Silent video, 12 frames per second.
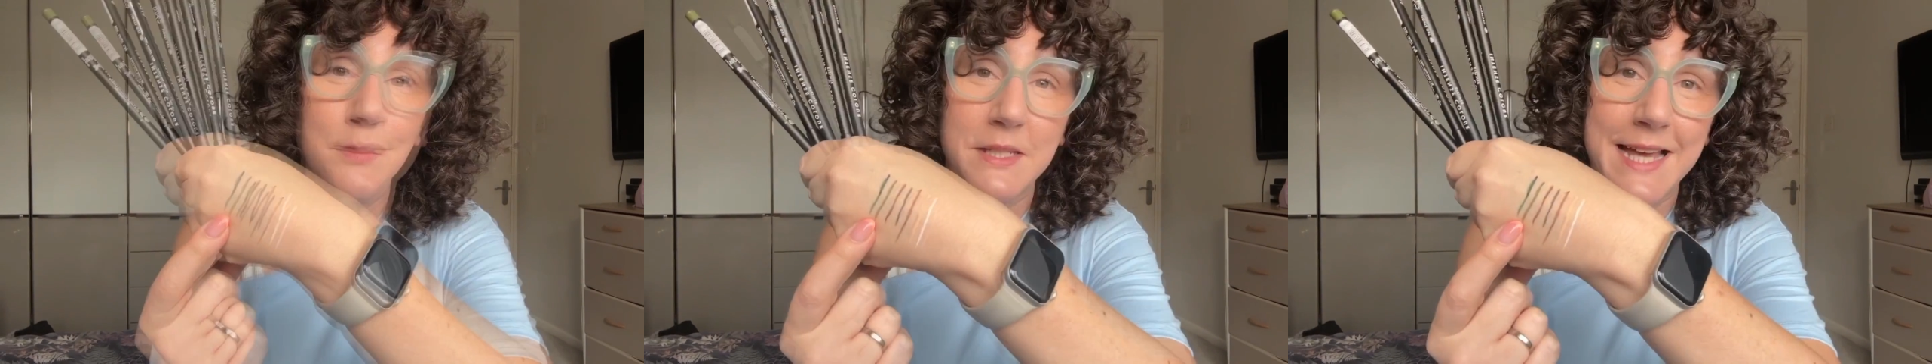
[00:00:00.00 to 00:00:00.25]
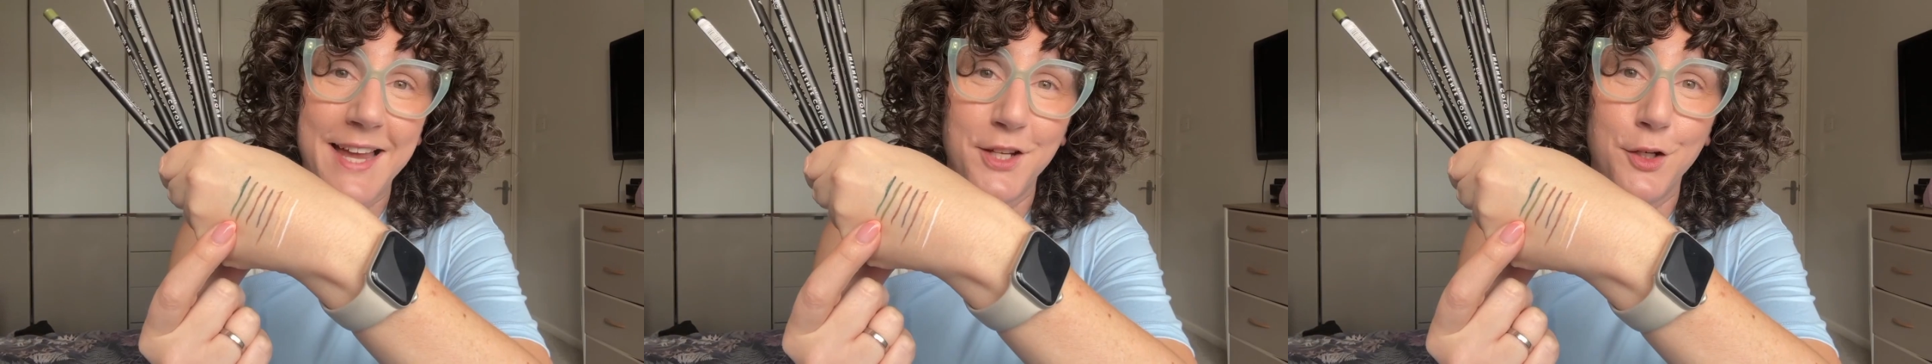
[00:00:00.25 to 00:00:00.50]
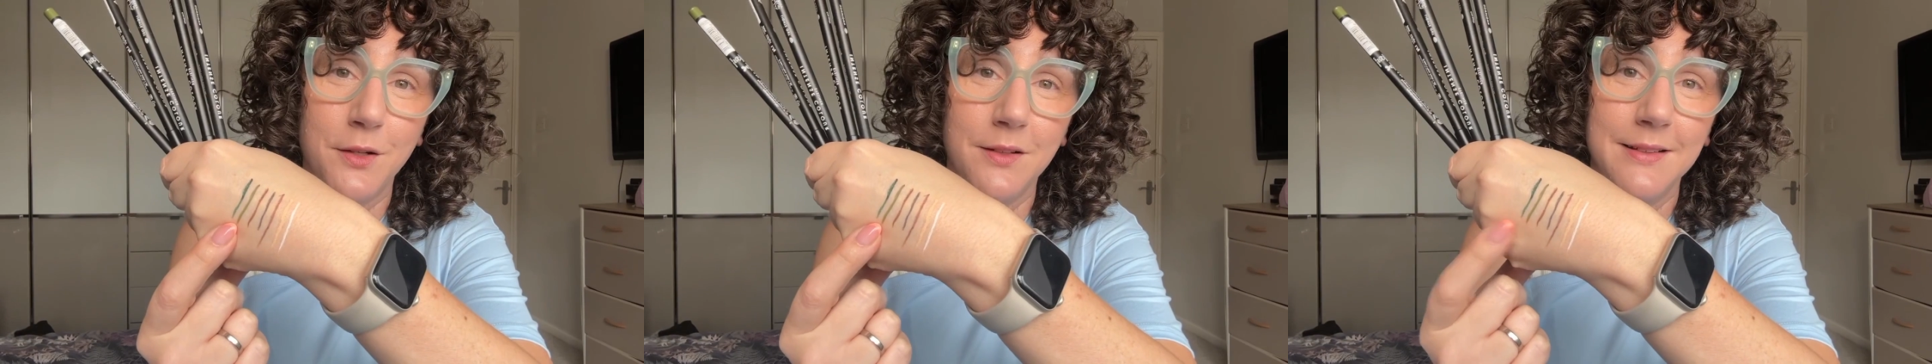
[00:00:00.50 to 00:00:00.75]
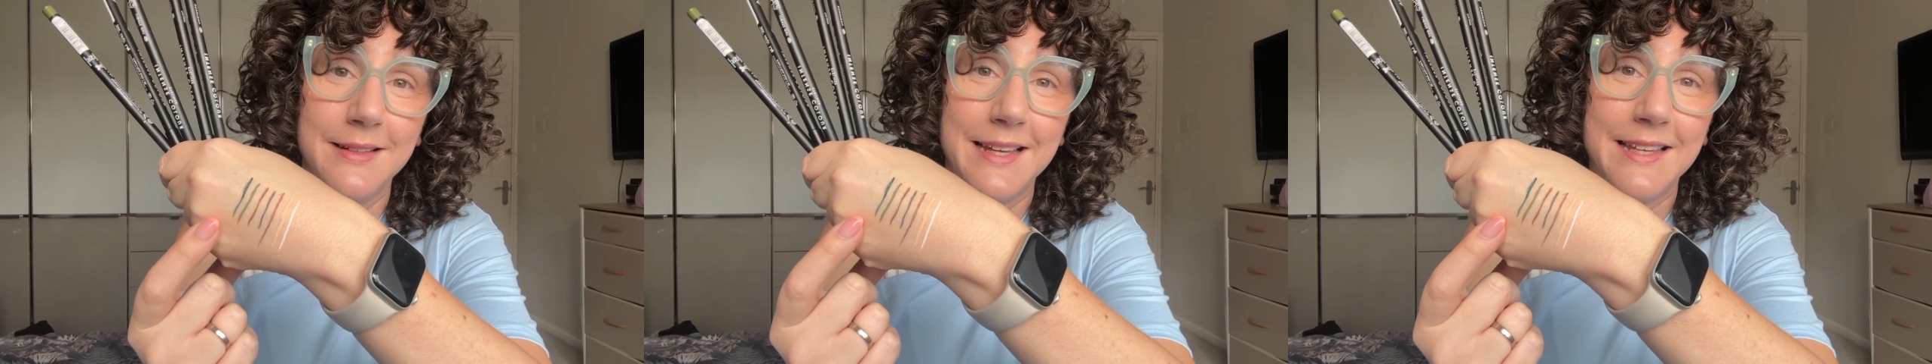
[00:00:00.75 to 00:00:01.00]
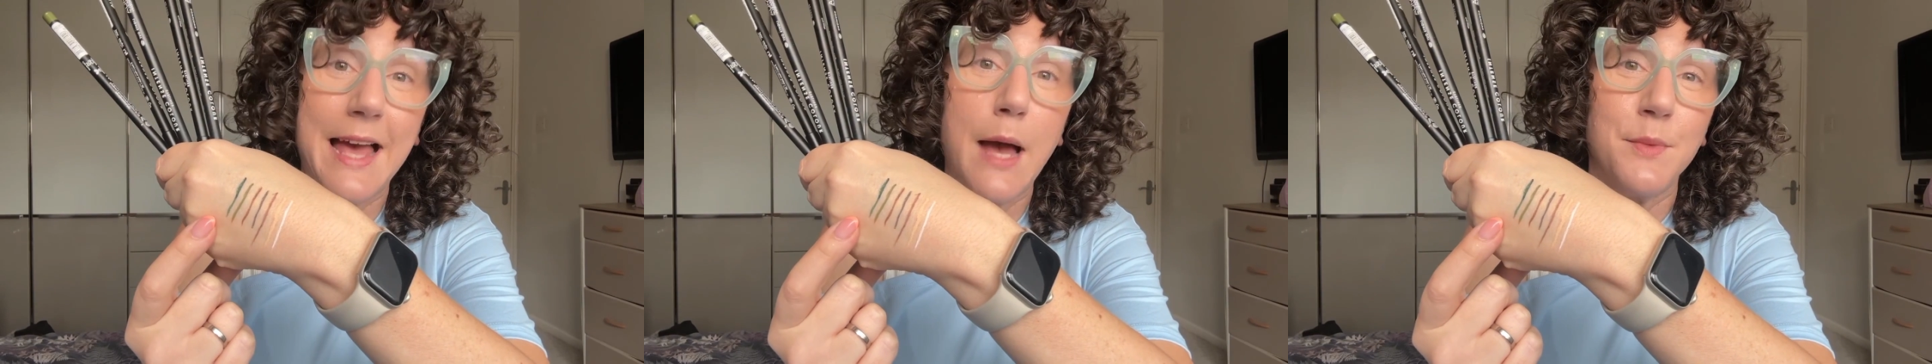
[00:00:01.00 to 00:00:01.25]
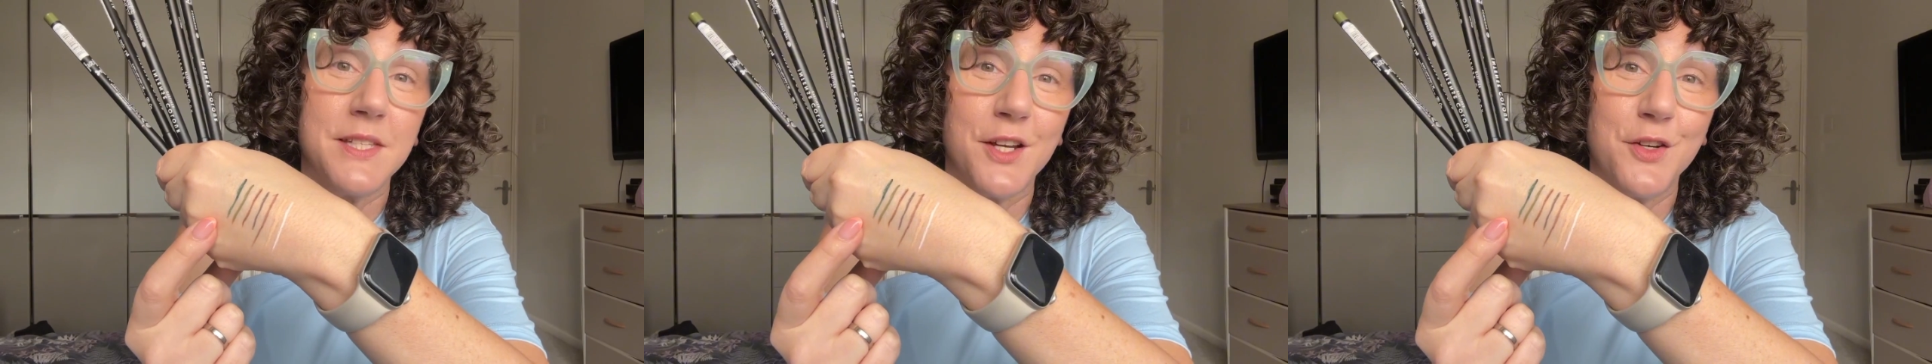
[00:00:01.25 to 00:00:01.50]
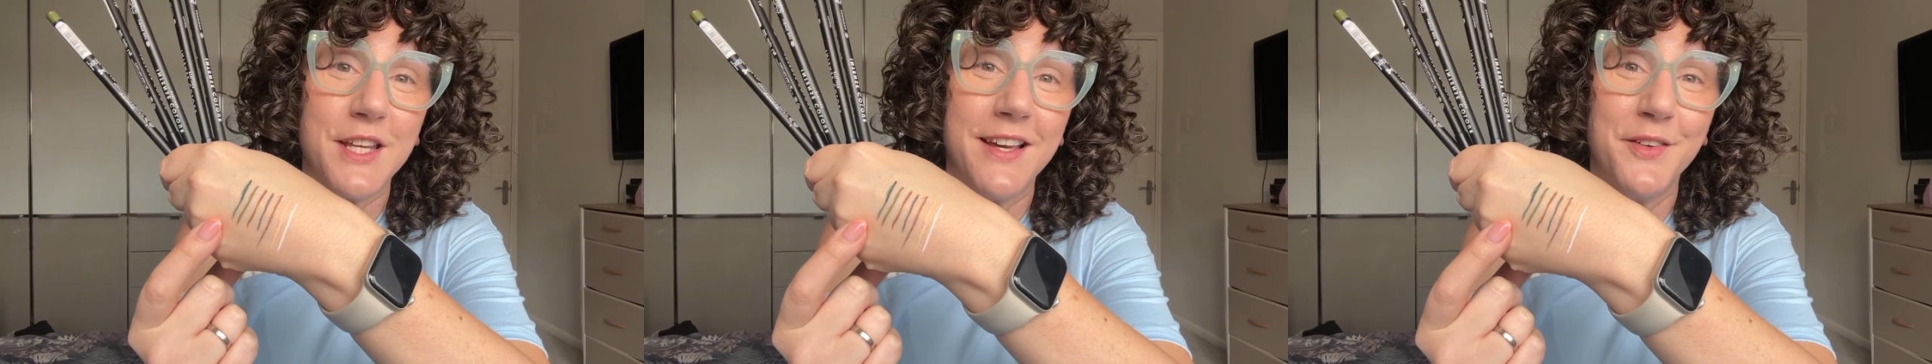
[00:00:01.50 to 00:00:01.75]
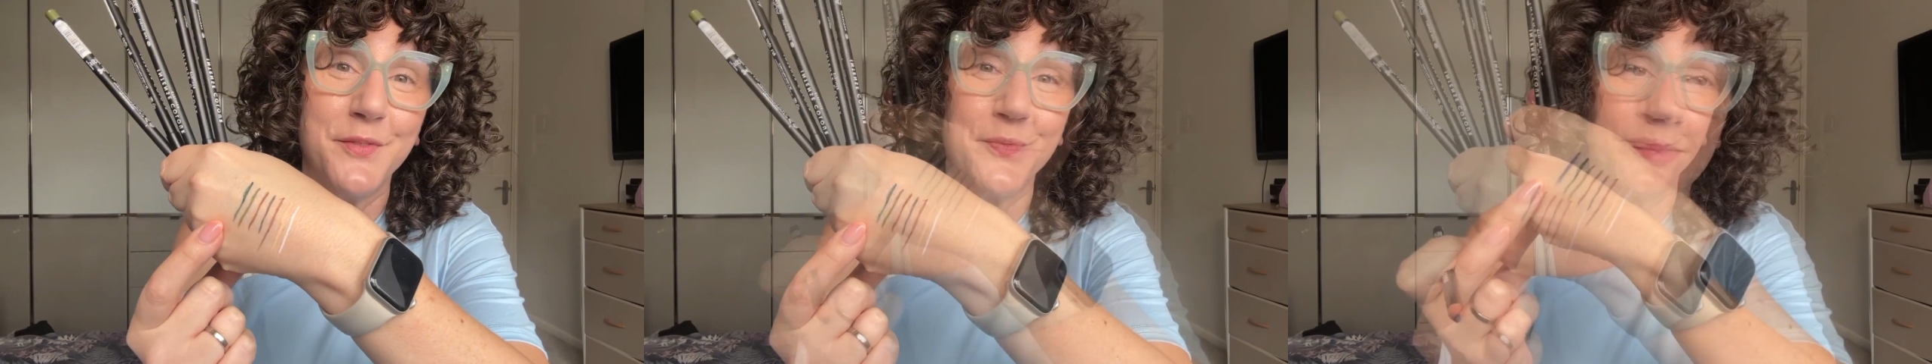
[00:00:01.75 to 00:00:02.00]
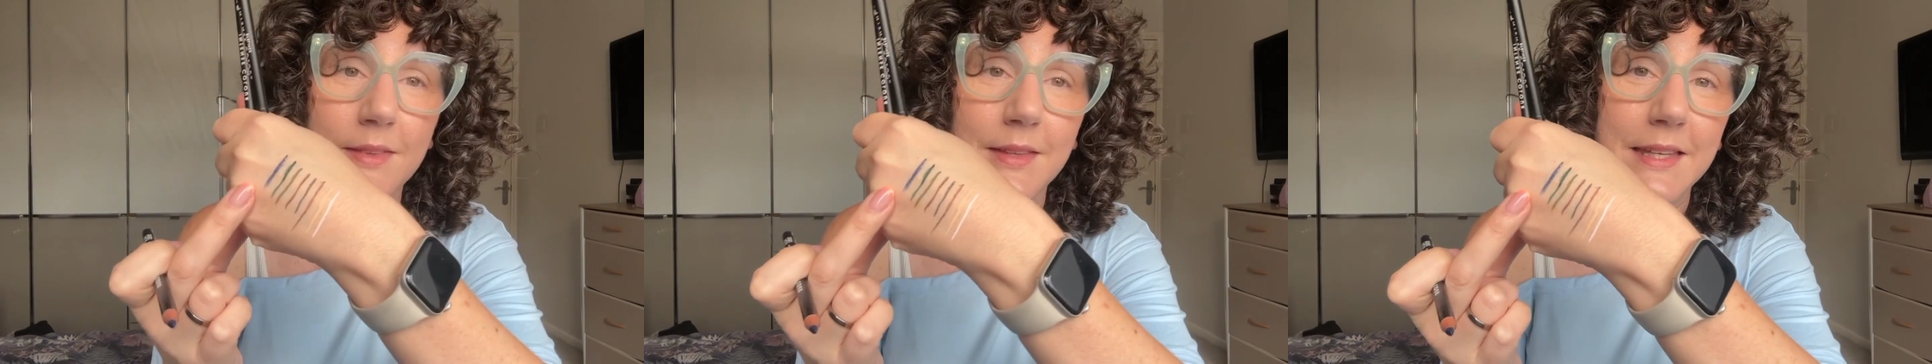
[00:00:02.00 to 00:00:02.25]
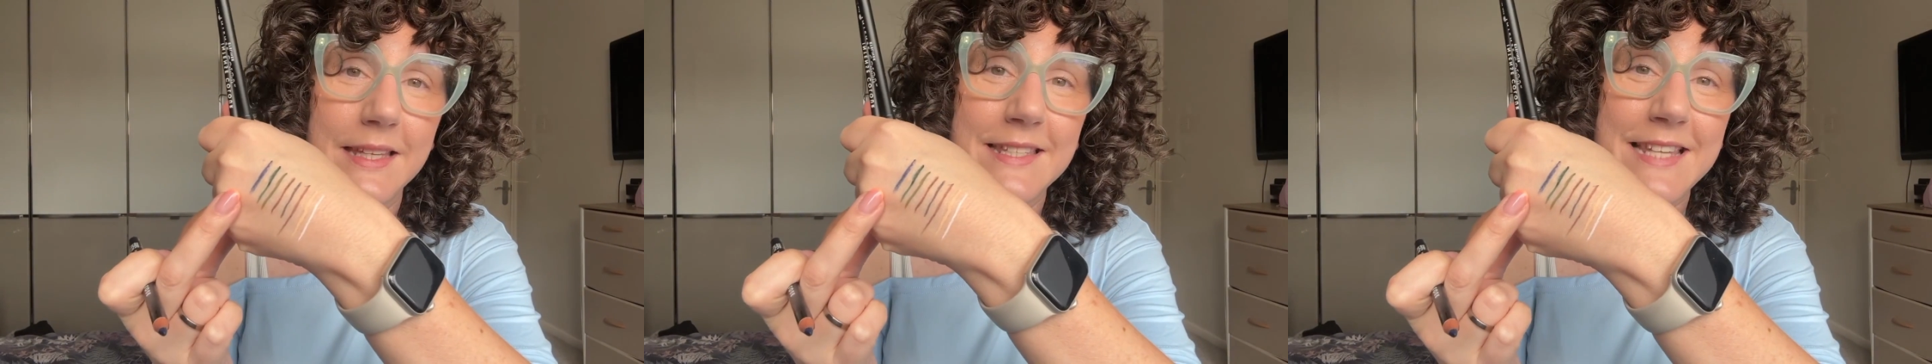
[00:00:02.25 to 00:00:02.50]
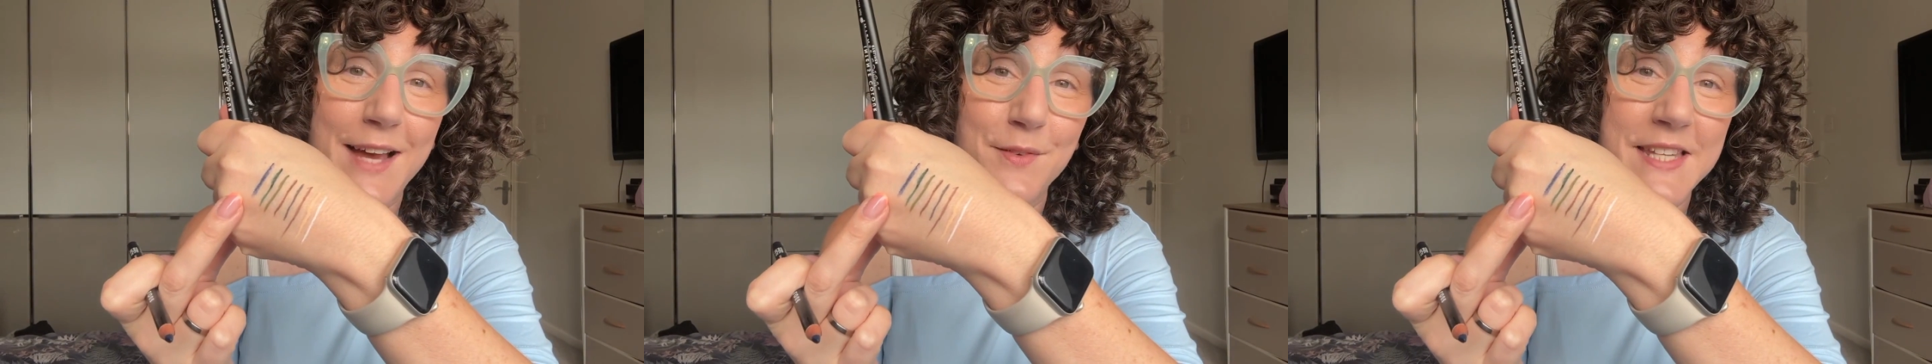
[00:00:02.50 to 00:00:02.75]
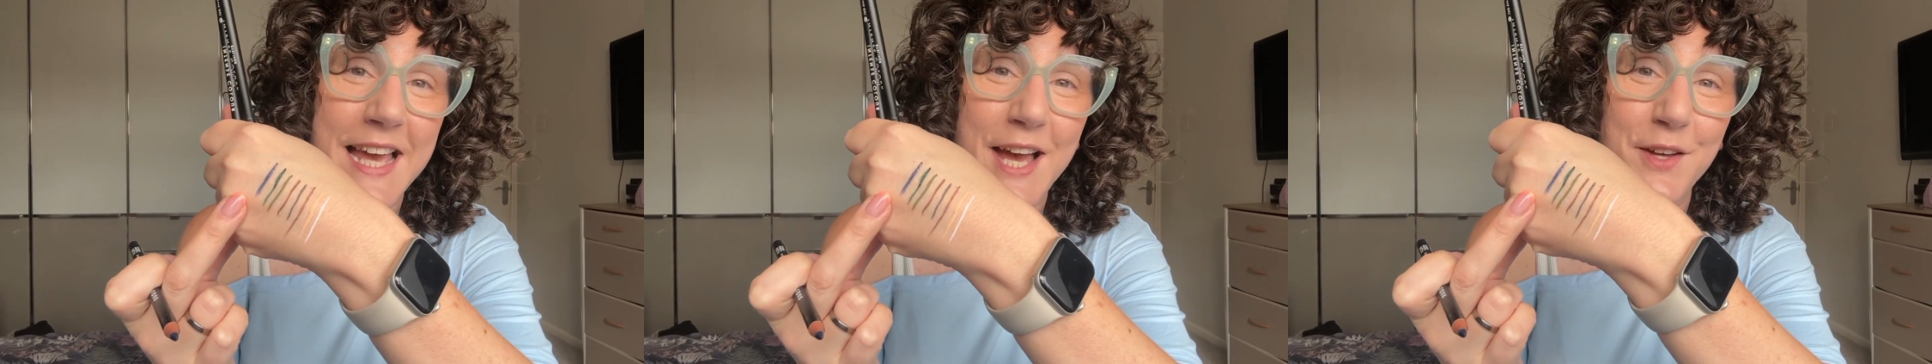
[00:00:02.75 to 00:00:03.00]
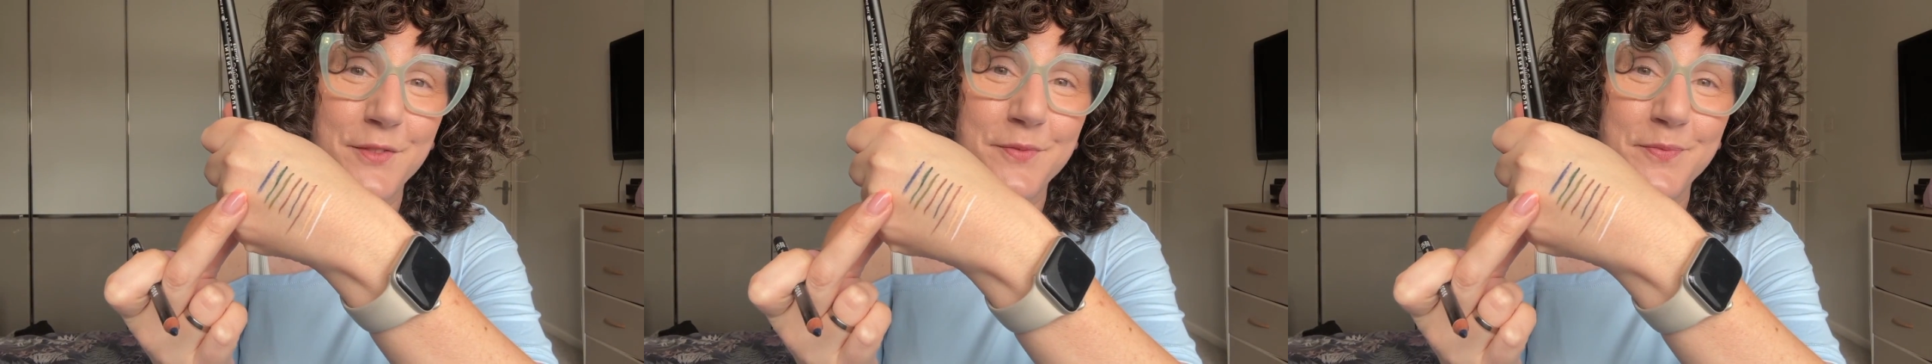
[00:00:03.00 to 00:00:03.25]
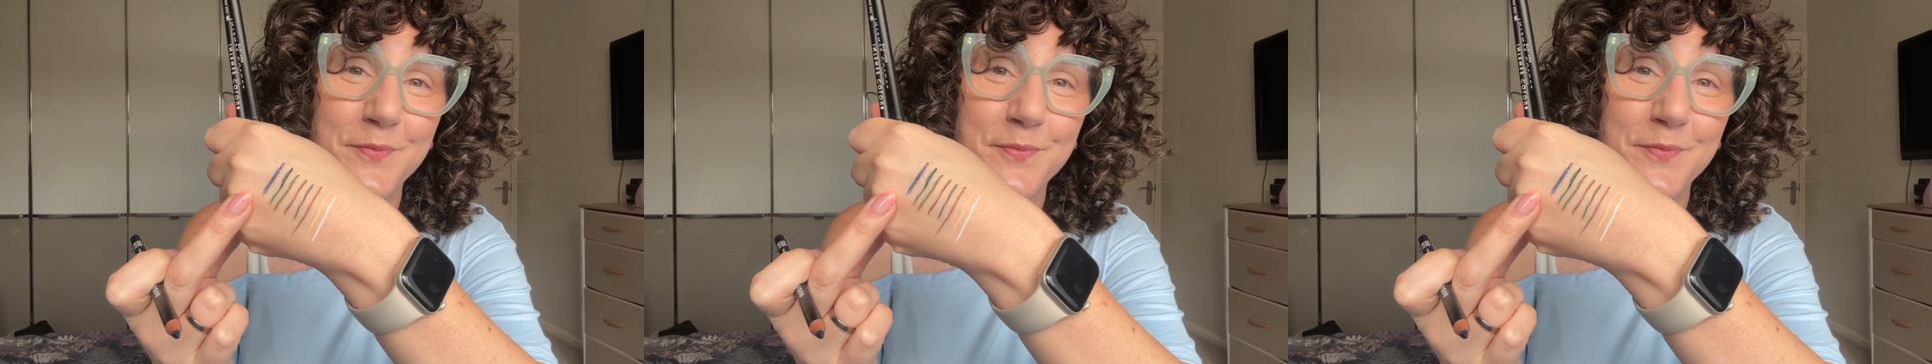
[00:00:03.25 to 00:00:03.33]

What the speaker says: Botanical and Amazonia, Downtown,